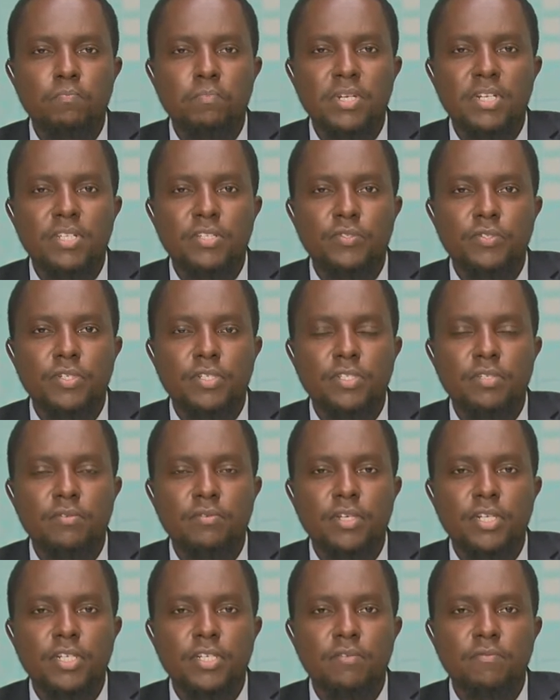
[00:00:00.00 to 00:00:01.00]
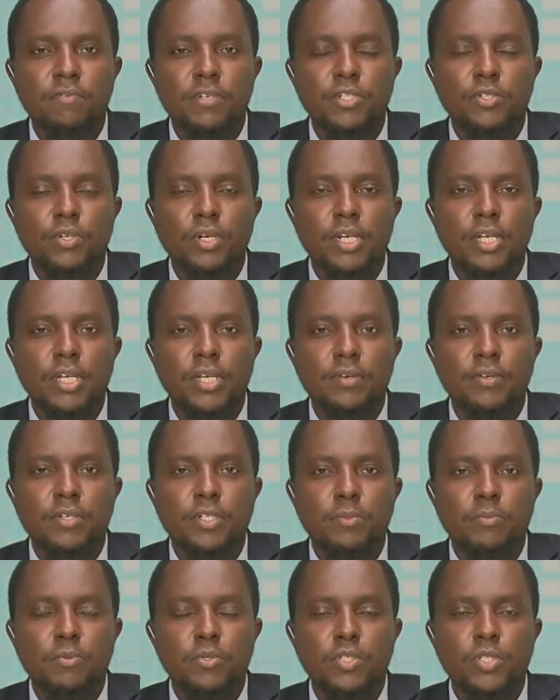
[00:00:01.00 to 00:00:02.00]
ministries individually
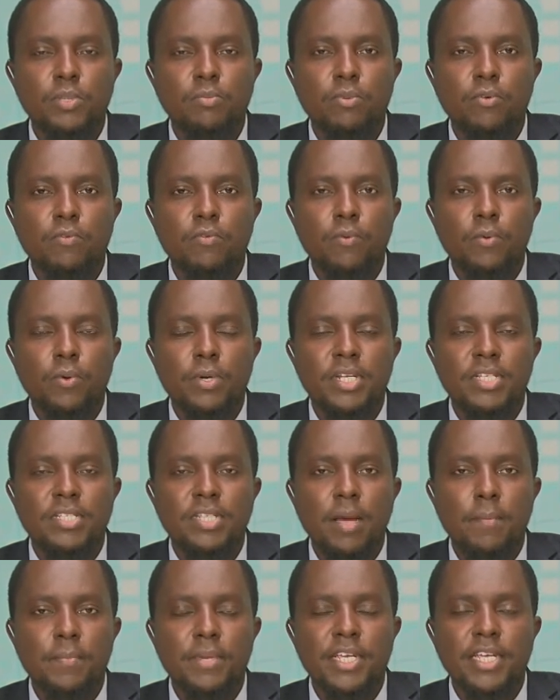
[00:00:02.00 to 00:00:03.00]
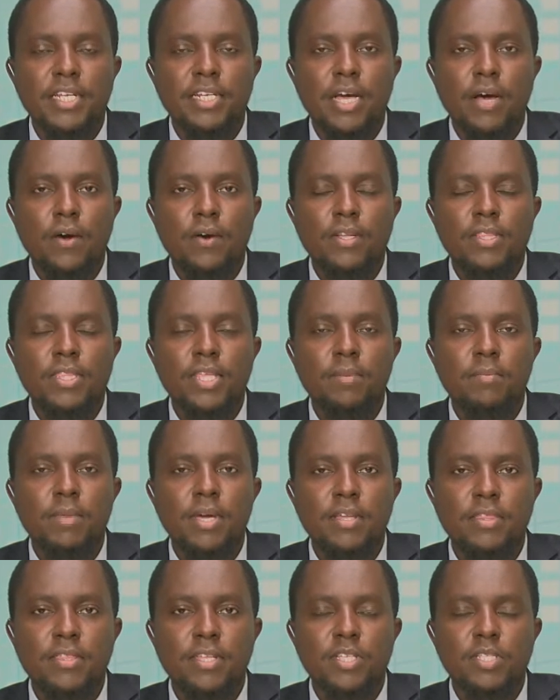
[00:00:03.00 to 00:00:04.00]
responsible for what is happening and how can they
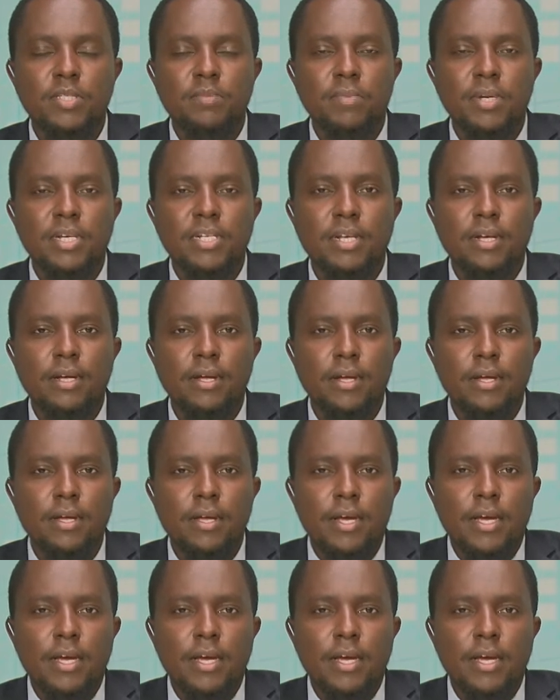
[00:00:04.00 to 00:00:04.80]
make things better?